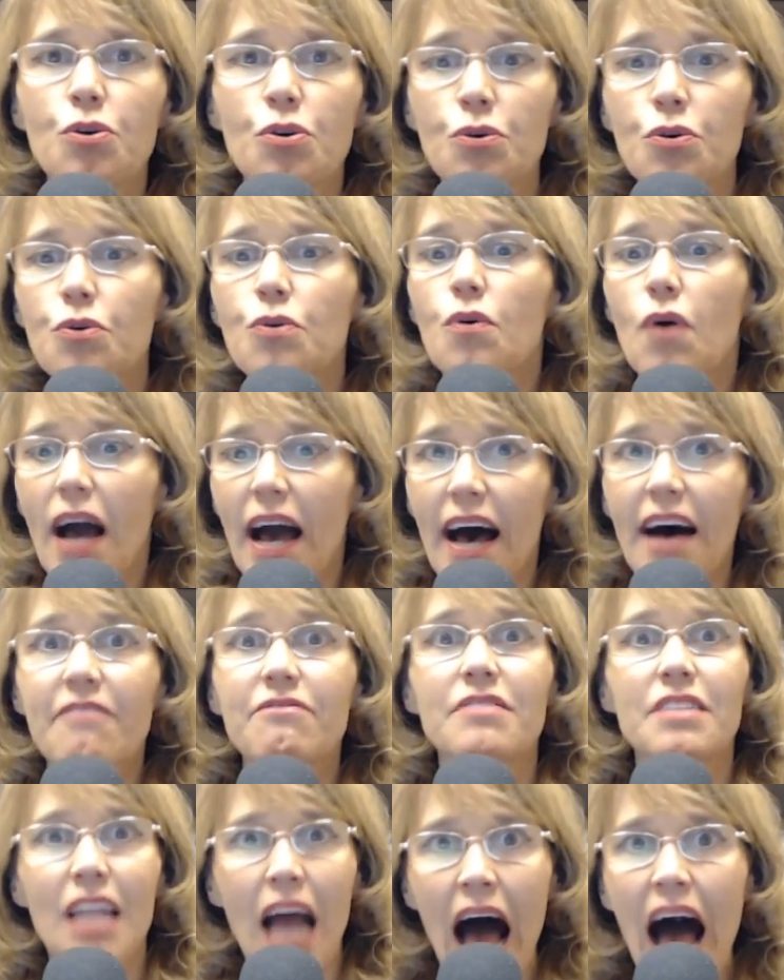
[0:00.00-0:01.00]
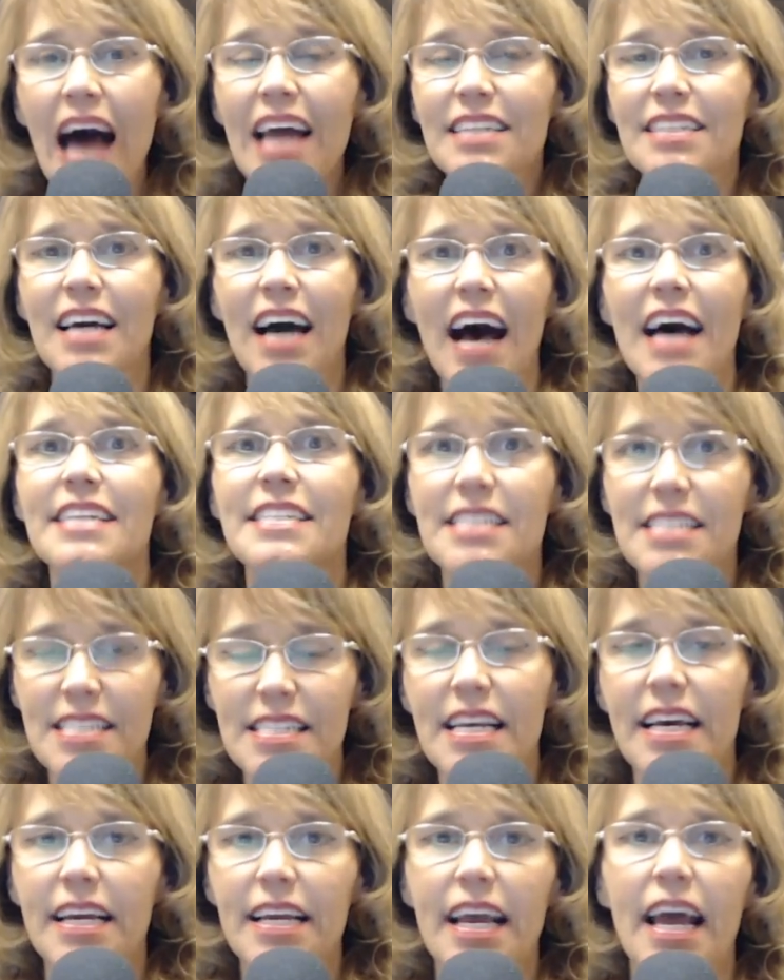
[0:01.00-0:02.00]
who have not gotten
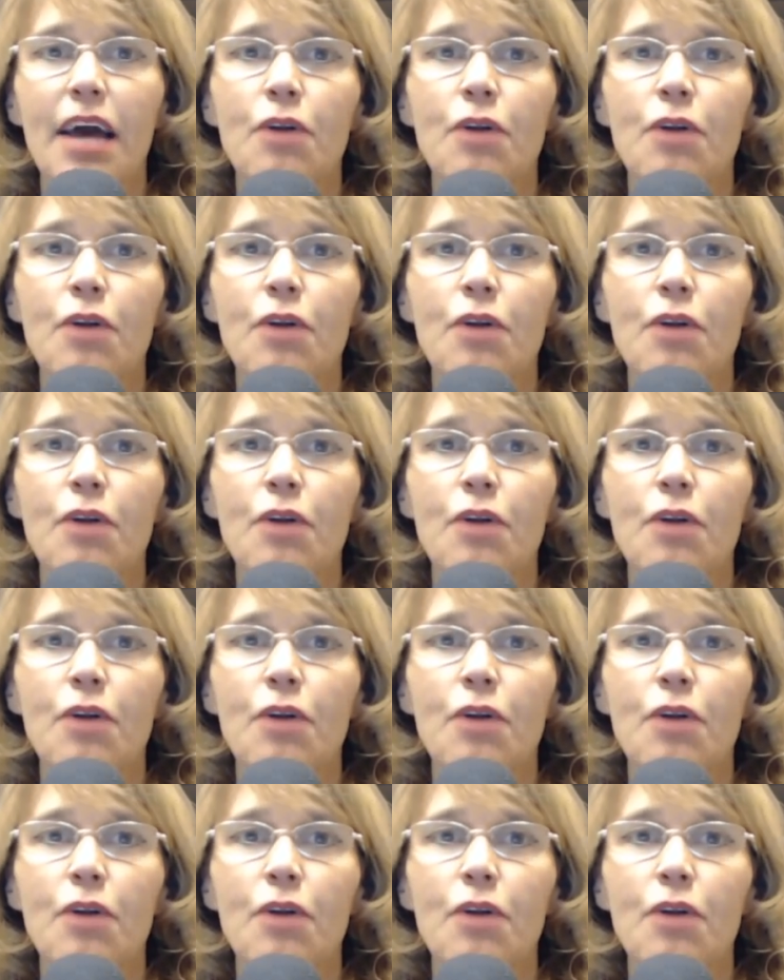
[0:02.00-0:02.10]
sick.